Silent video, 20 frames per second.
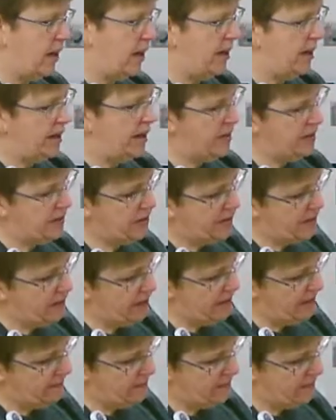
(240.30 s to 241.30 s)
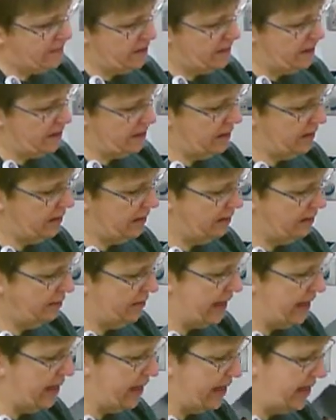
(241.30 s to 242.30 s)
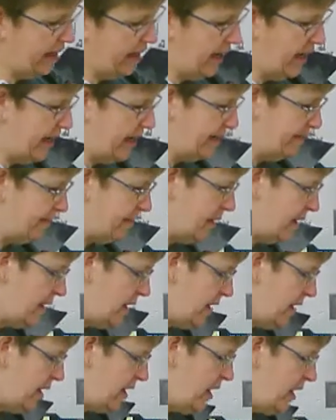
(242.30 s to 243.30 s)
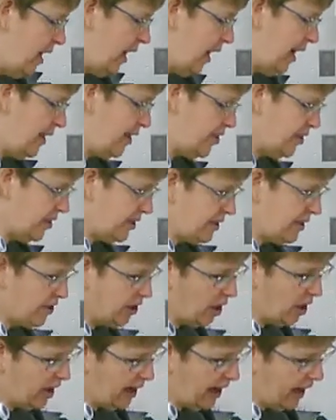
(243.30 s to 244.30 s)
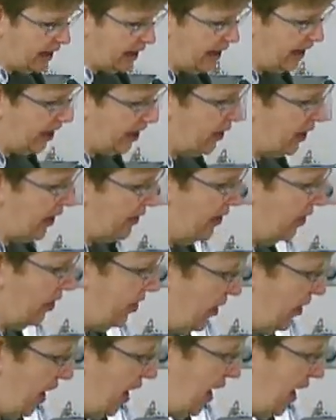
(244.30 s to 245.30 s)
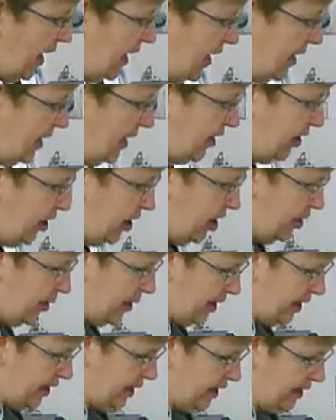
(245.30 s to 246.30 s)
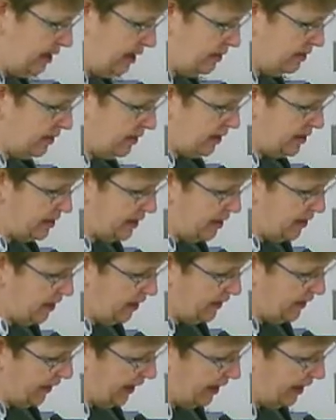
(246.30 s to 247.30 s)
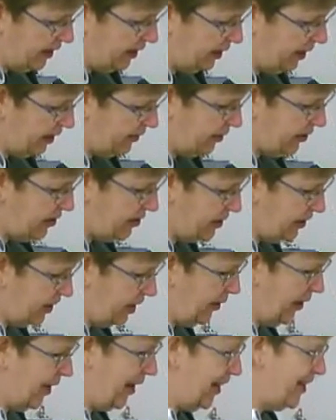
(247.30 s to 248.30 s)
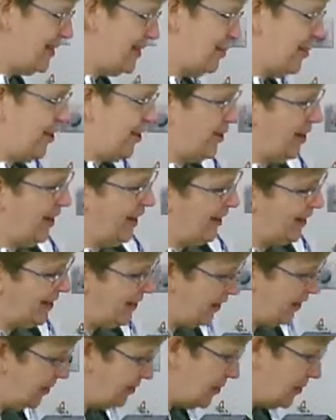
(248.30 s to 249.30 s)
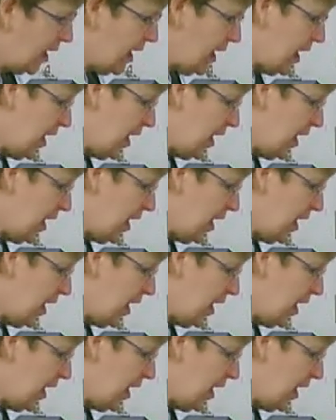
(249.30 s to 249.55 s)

Alright, here's the betadine. I usually start out here on the thigh and go in because I think that covers, oh, I got some on her hand too.